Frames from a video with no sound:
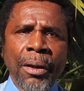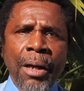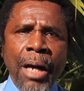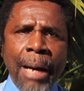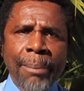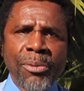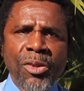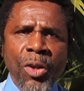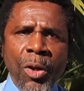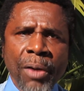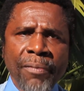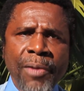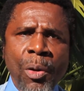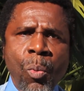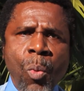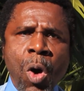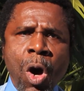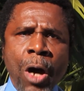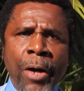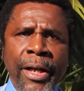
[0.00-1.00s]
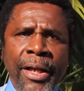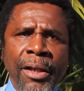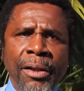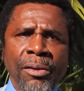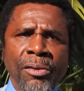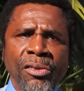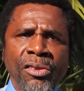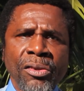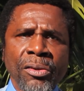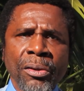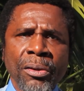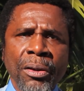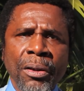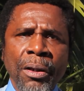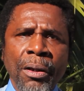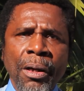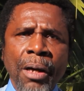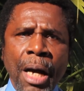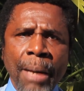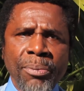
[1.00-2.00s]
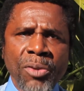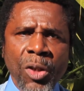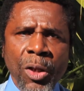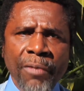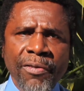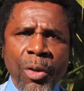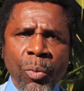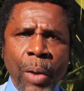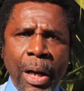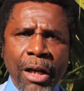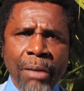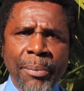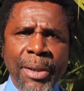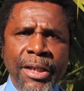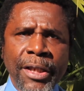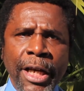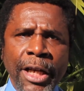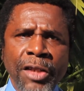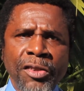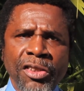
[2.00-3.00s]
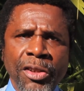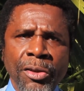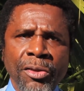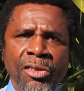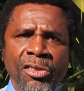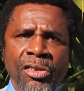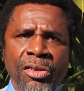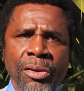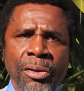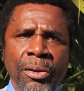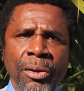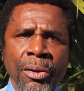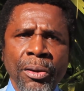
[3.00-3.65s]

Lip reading: observe the warnings, observe the recommendations,